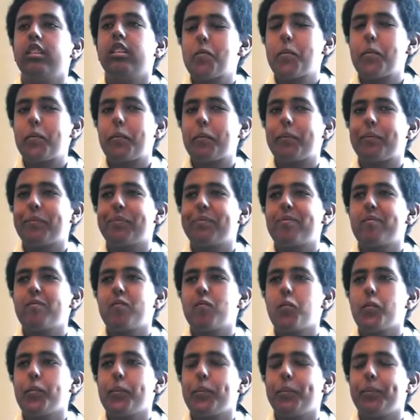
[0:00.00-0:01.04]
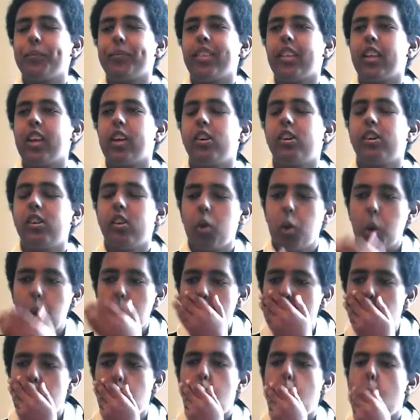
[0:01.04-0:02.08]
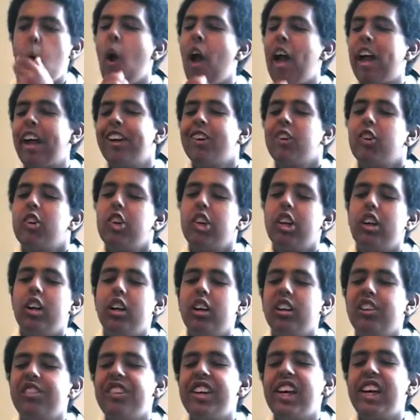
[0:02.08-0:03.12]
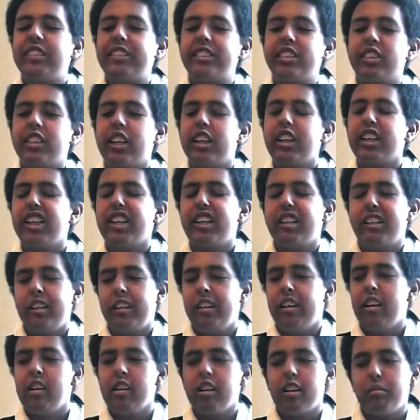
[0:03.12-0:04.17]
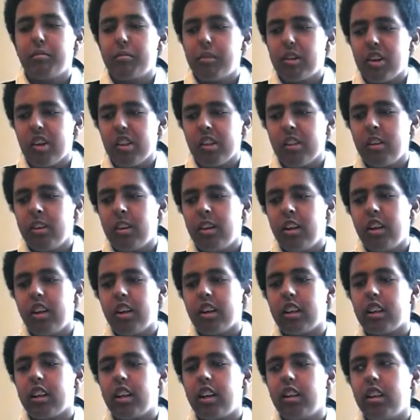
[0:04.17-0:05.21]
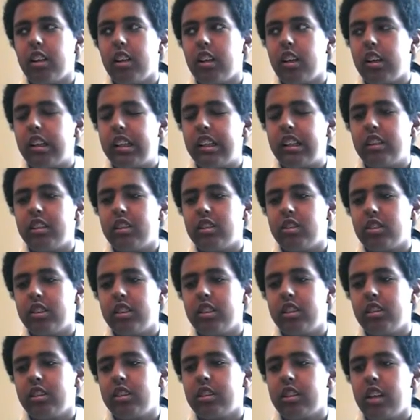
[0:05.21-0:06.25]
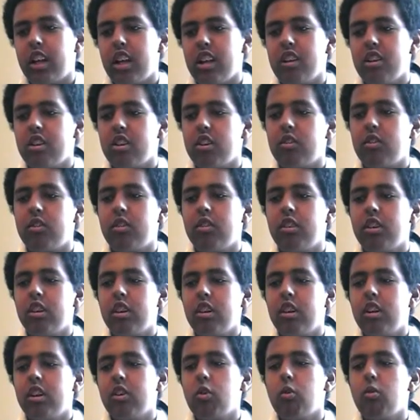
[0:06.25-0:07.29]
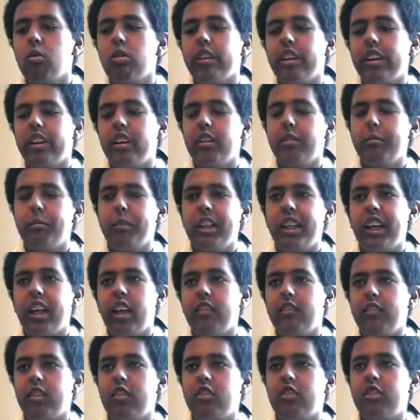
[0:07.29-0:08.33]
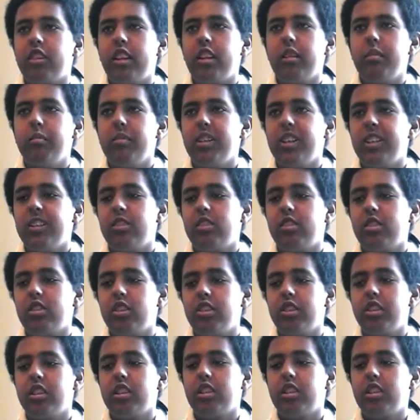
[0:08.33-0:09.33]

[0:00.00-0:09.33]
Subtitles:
Did you have any brothers or sisters? Yes, I had a younger brother, Andrei Sando, who later became the state minister.